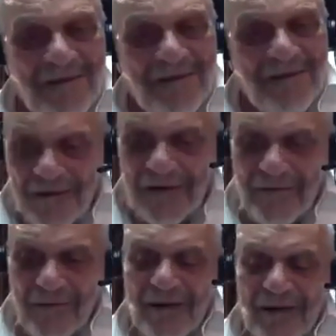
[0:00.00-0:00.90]
And
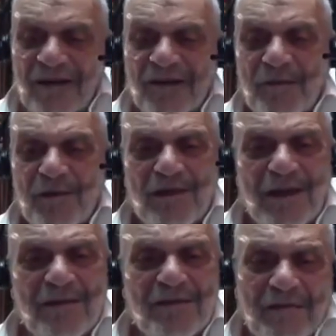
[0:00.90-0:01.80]
my expert
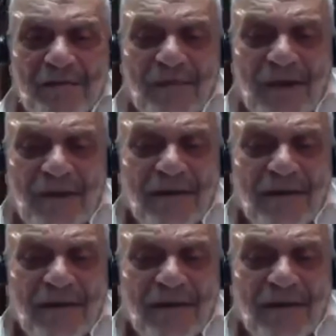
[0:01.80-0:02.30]
tells, no,